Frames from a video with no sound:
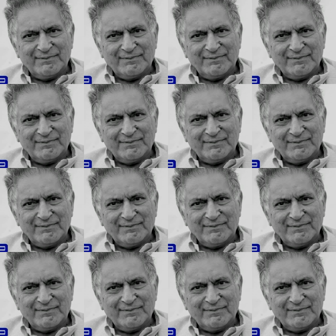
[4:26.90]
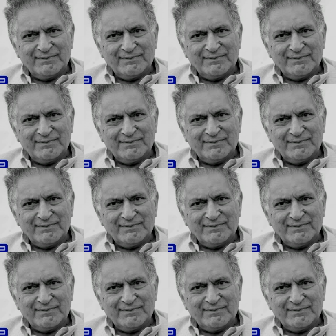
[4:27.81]

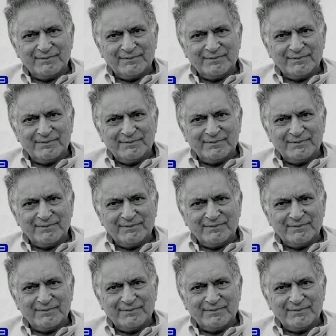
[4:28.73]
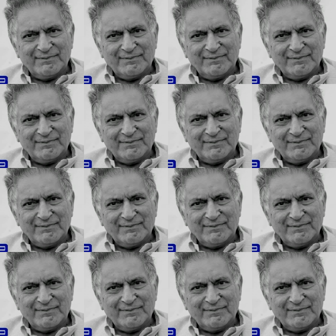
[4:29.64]

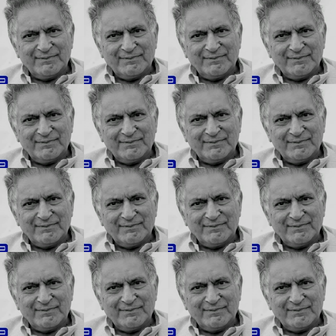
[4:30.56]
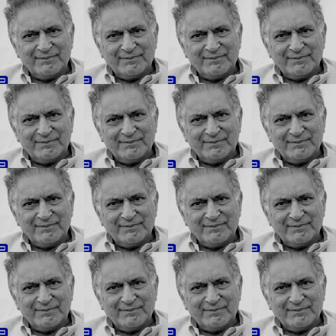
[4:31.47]
(no lip movement)